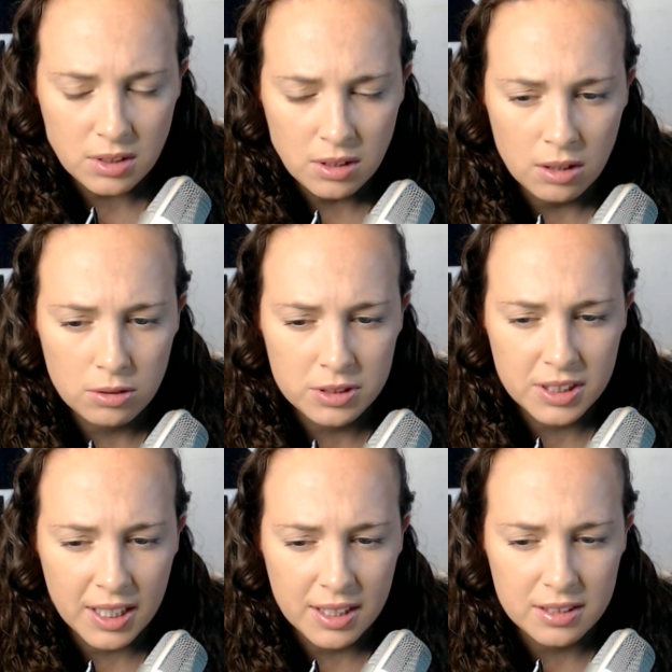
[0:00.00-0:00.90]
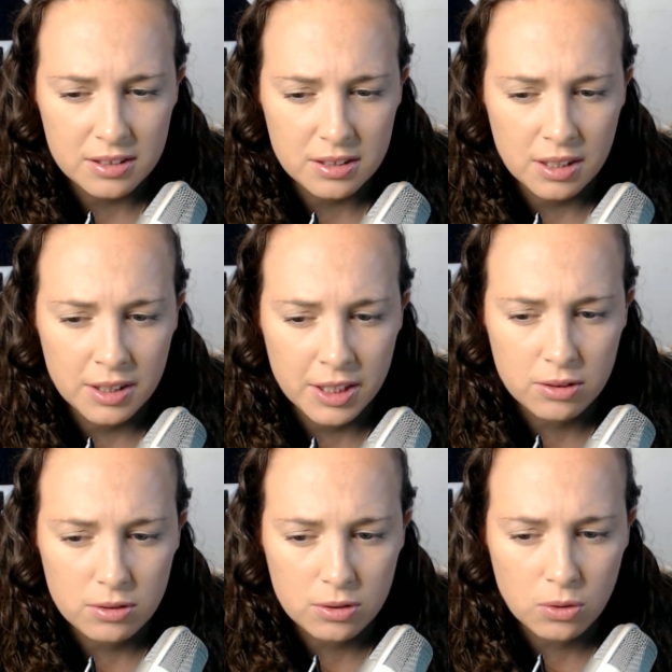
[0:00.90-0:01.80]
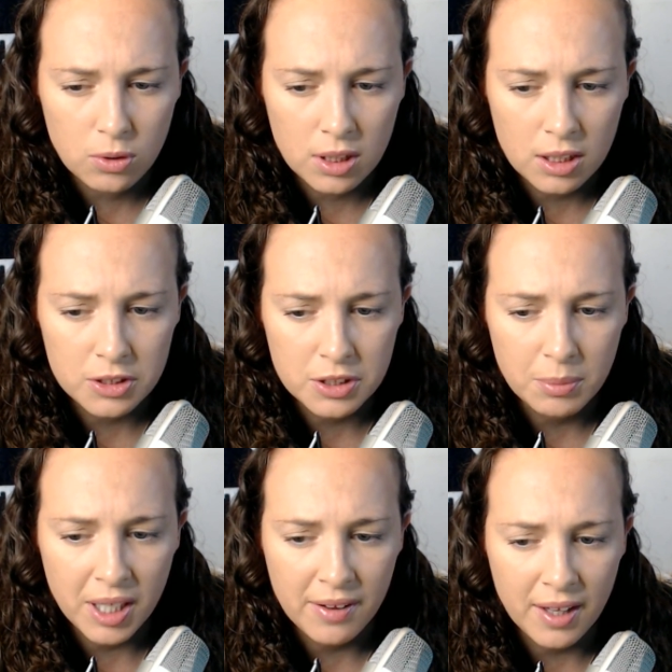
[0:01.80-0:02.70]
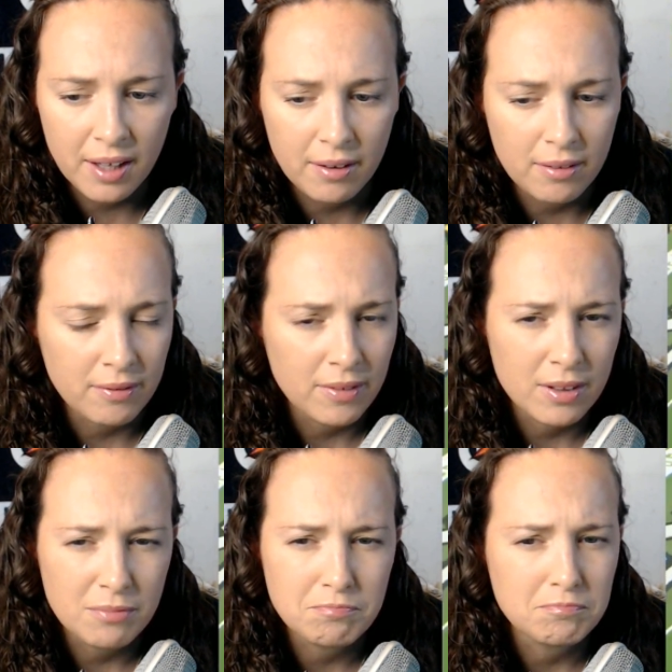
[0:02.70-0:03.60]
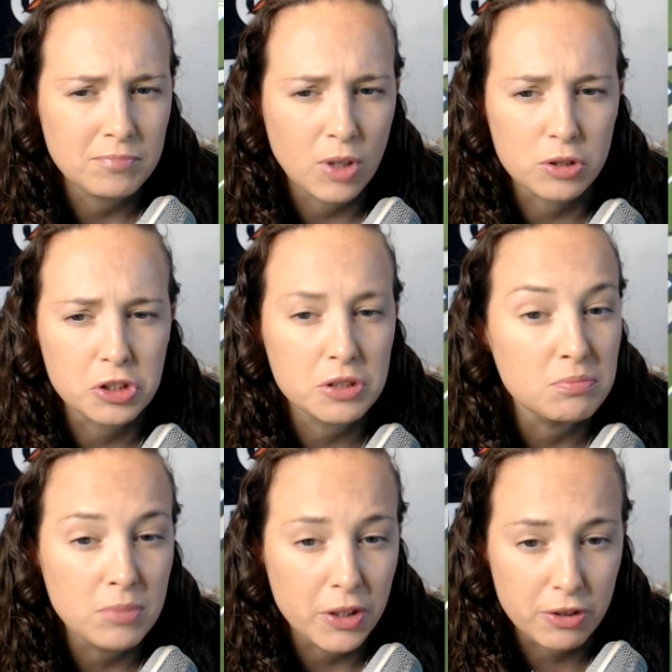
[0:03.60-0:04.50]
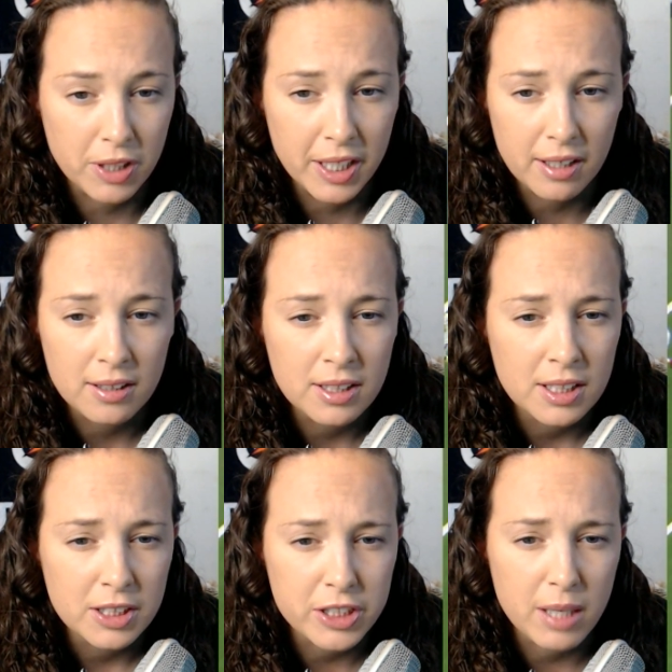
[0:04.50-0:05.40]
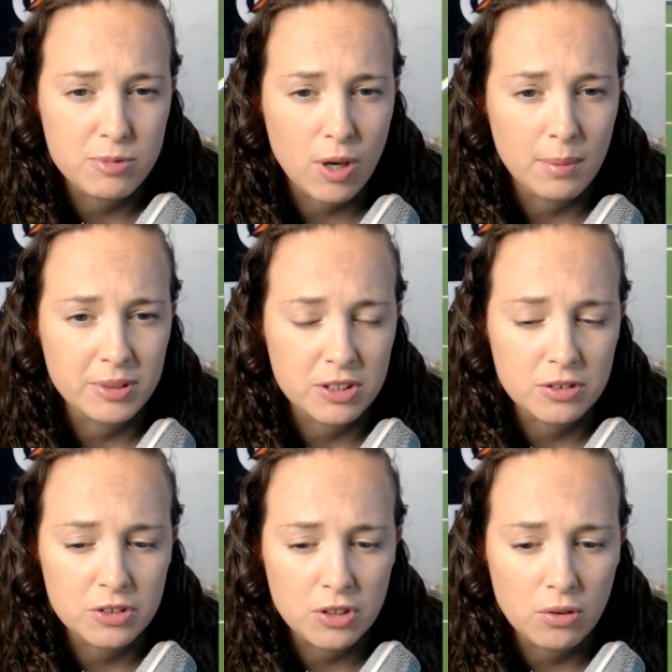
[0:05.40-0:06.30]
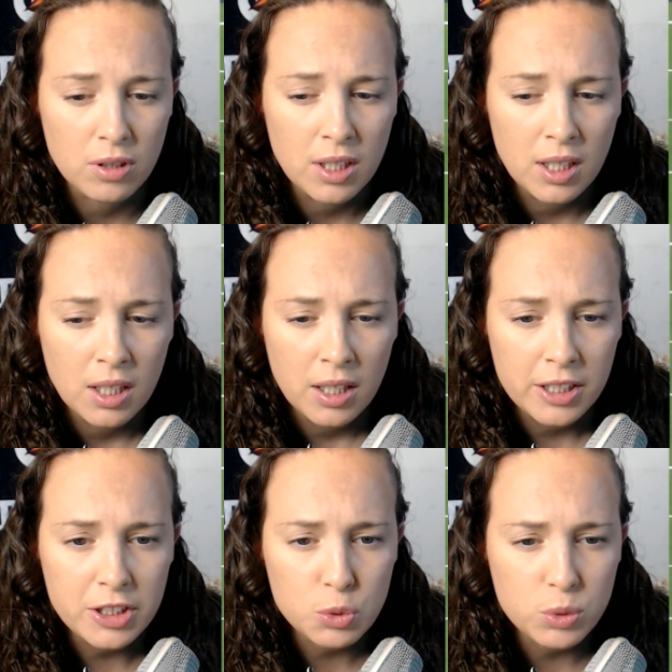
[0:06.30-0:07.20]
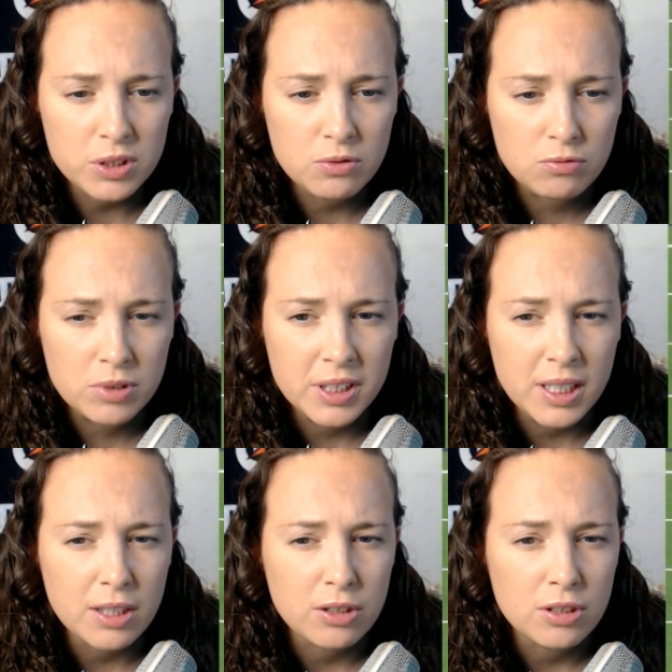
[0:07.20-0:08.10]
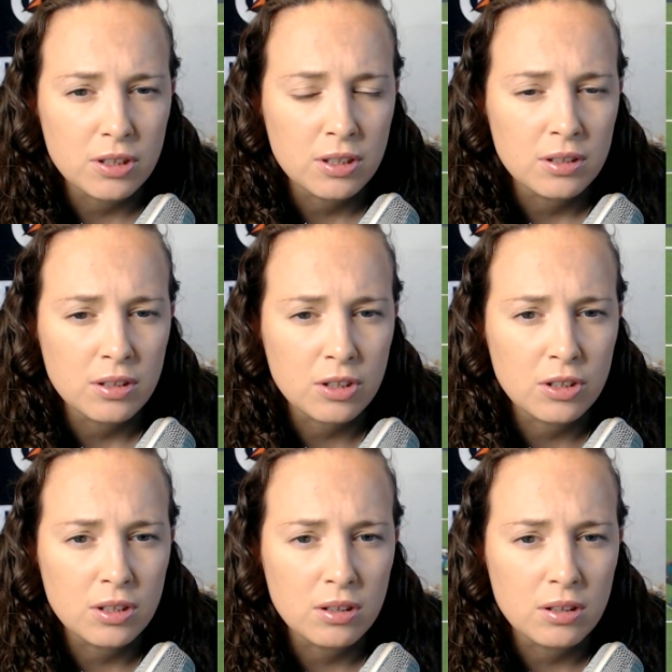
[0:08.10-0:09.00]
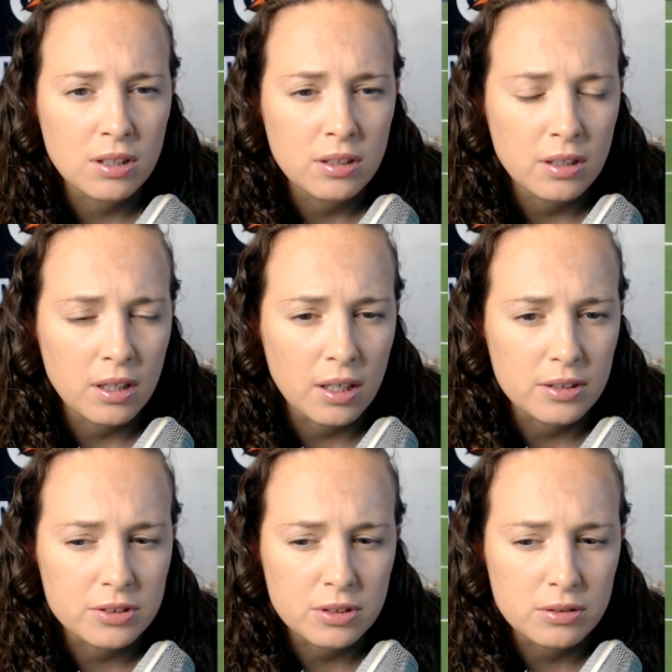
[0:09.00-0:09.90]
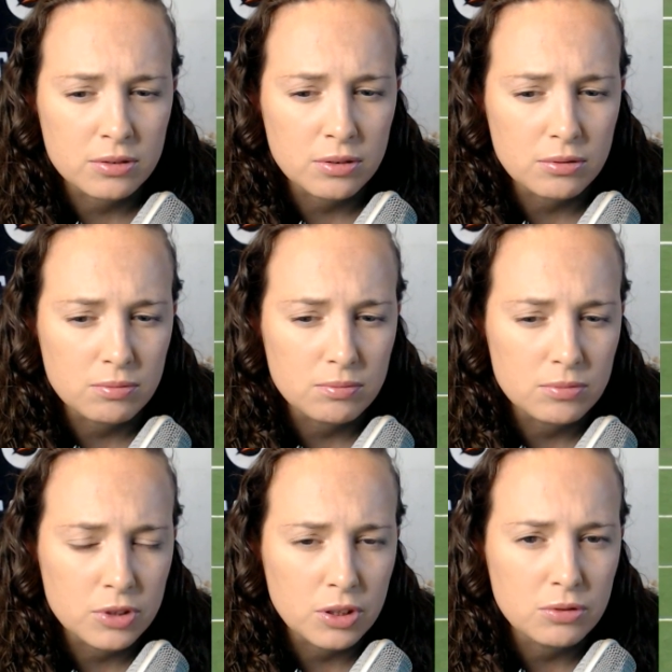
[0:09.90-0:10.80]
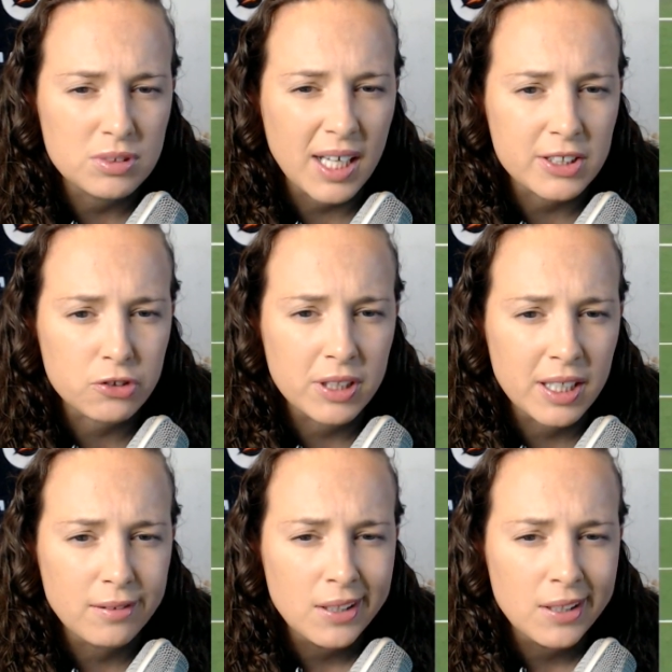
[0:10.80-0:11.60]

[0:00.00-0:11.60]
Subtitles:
looks like this nickel corner, they are smothering James Robinson. So it just wasn't really a good look to use that screen. And